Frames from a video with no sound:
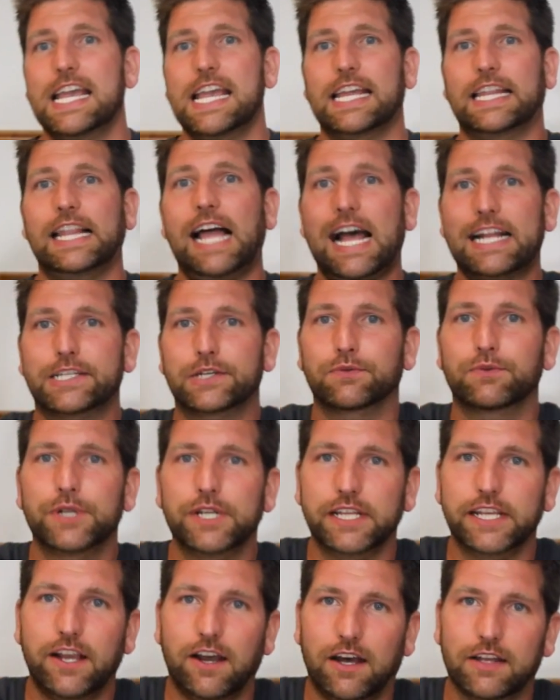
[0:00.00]
And lots of
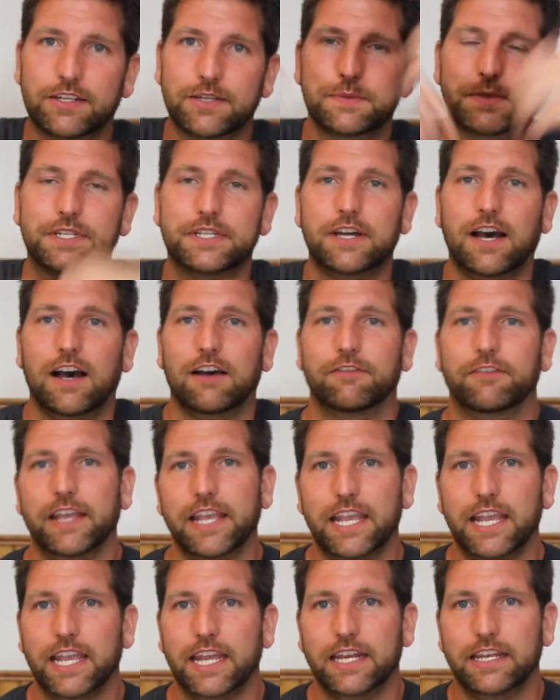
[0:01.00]
really awesome stuff.
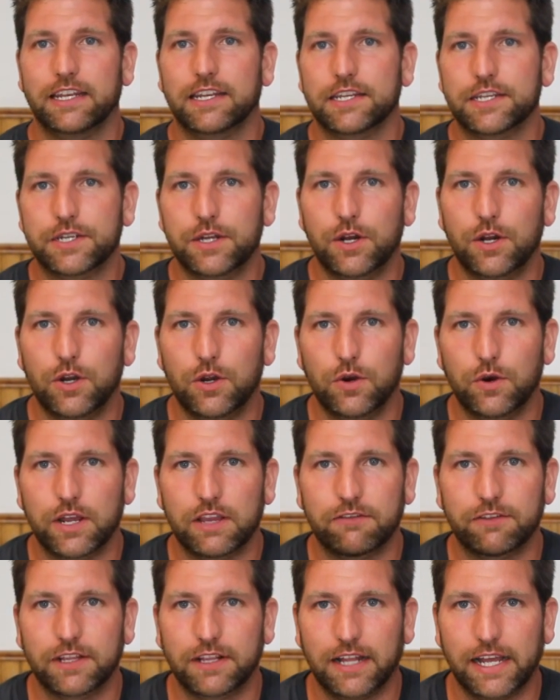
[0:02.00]
And so
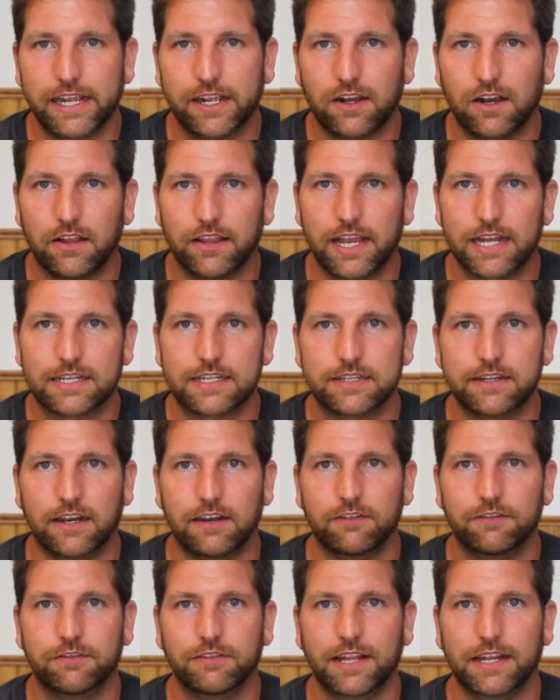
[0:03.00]
if you like all that
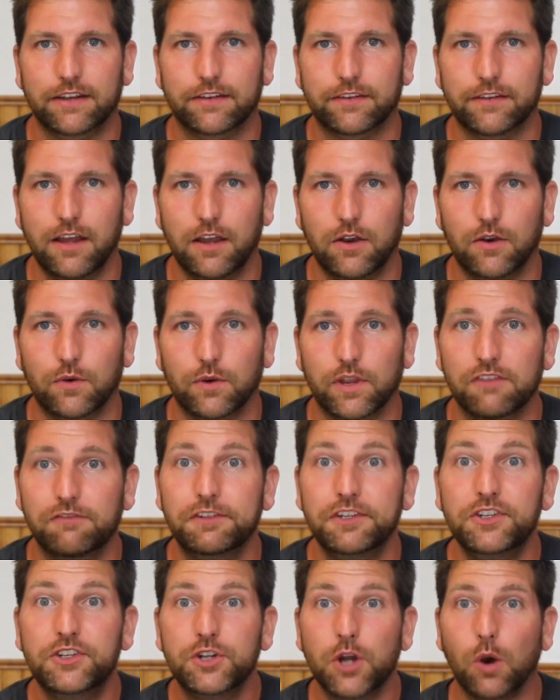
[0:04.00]
stuff, let us know. If
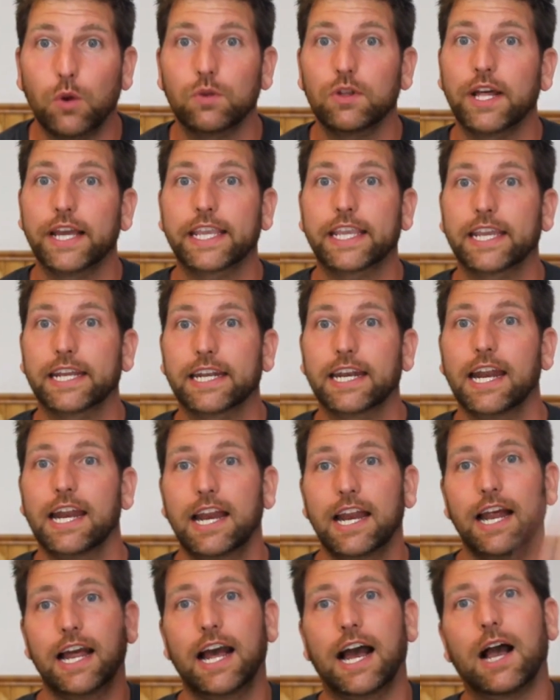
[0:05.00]
you don't like it,
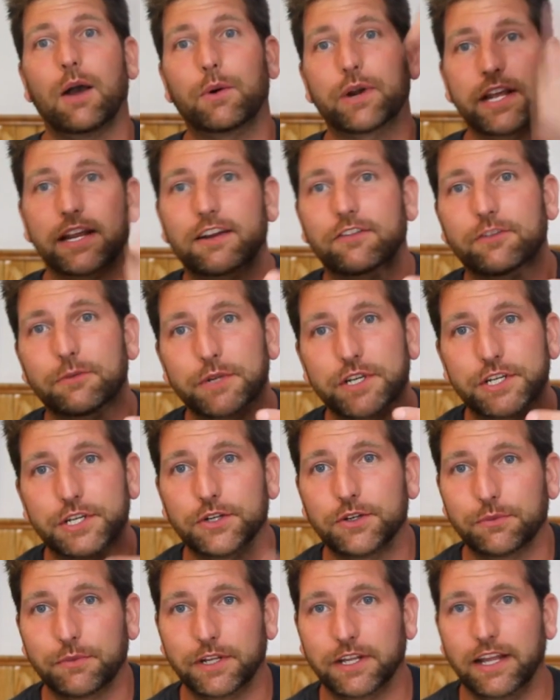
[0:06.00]
I want to hear from you too.
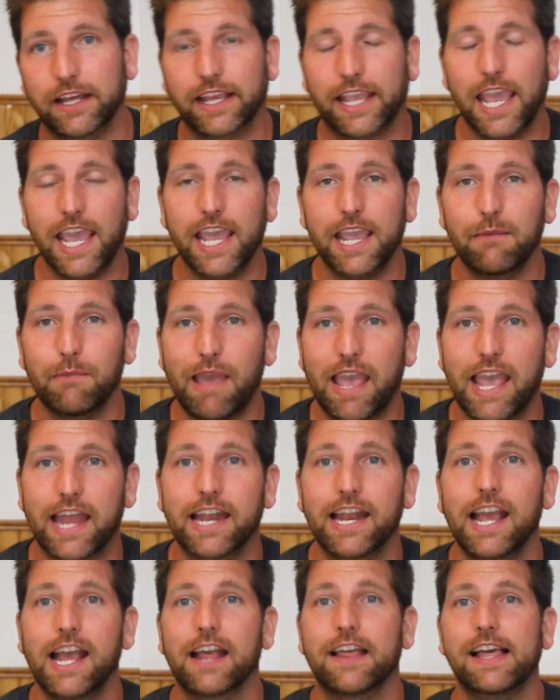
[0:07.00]
And be like, hey,
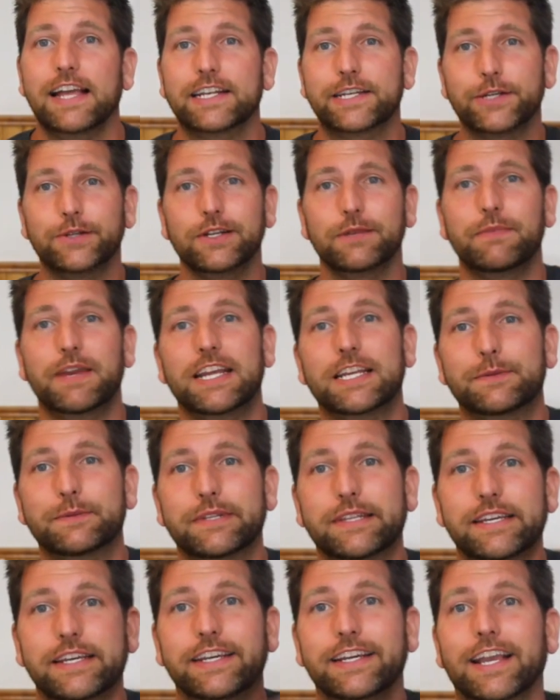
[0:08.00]
Matt, that Dude in the Basement
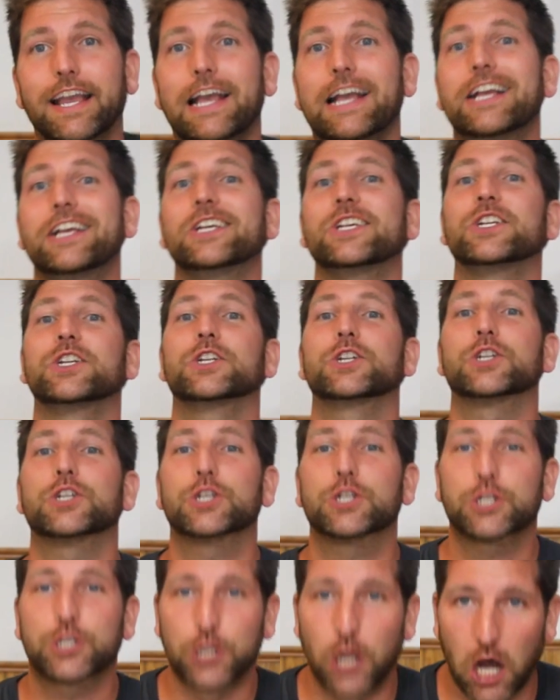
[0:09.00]
thing
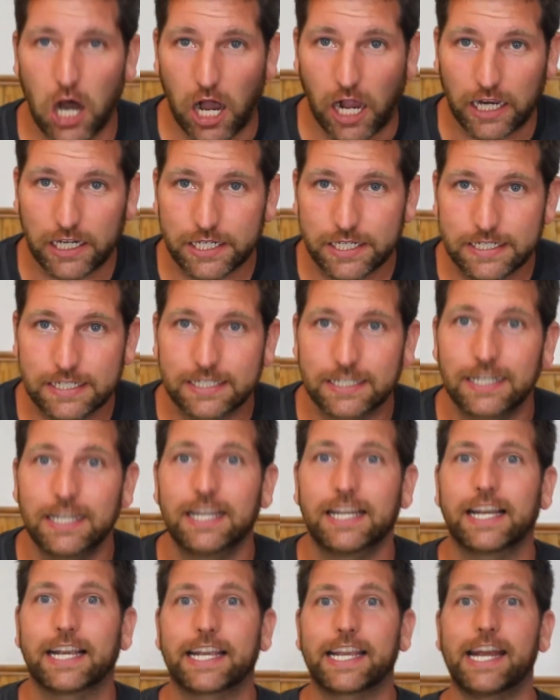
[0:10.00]
sucks,
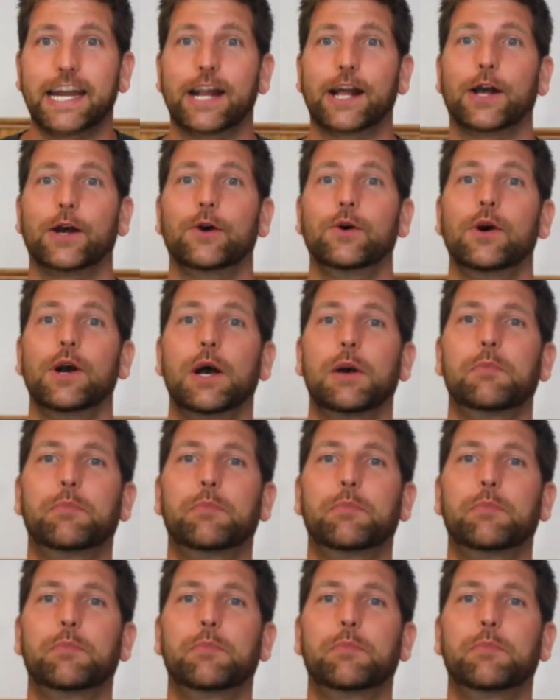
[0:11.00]
you know?